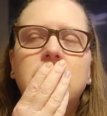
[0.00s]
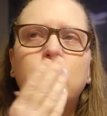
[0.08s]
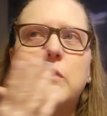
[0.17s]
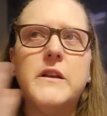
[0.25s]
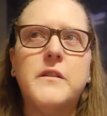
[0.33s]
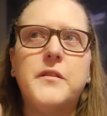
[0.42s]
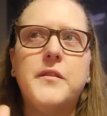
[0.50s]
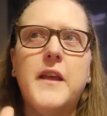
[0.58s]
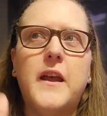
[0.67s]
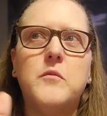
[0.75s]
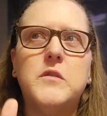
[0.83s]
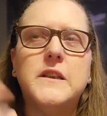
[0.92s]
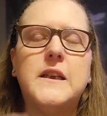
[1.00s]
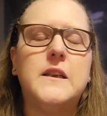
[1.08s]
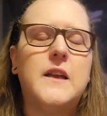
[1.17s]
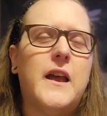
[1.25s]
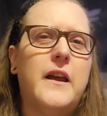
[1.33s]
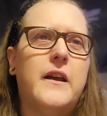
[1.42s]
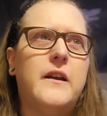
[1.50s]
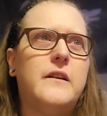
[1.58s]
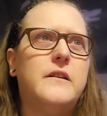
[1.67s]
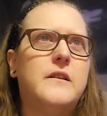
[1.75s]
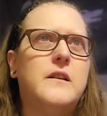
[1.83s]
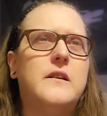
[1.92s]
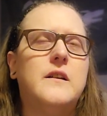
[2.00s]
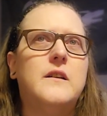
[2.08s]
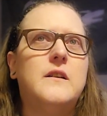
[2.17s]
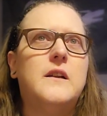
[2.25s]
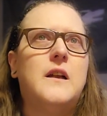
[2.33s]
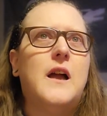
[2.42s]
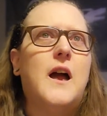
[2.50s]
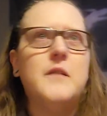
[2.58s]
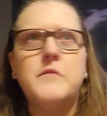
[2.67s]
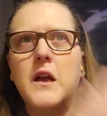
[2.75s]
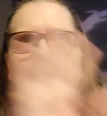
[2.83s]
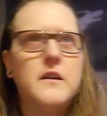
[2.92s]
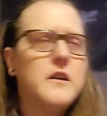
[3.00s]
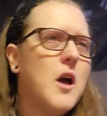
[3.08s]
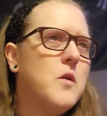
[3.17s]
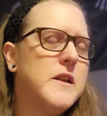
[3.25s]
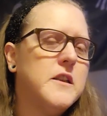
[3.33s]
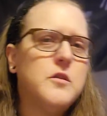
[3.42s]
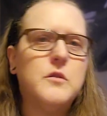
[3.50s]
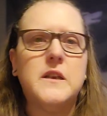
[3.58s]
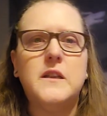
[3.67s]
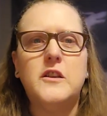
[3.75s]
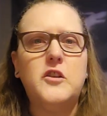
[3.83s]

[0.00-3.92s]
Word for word: with Emily, and I'm not going to go into it.